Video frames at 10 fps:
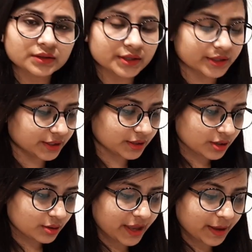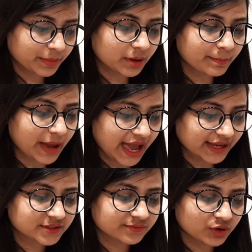Third, paper
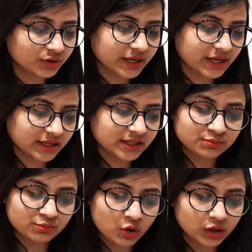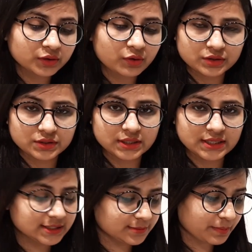bags for carrying small
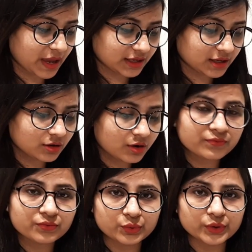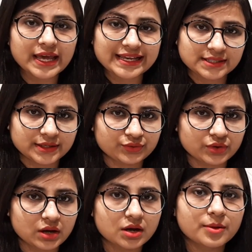groceries, packing of food,
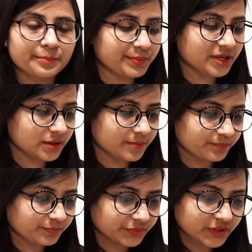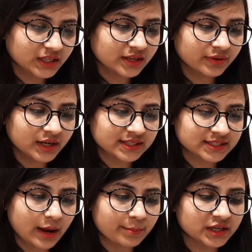etc. B. Give an
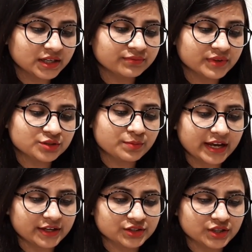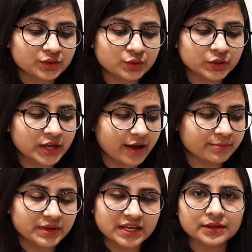example in which packaging could
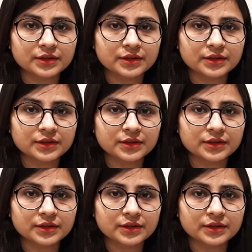have been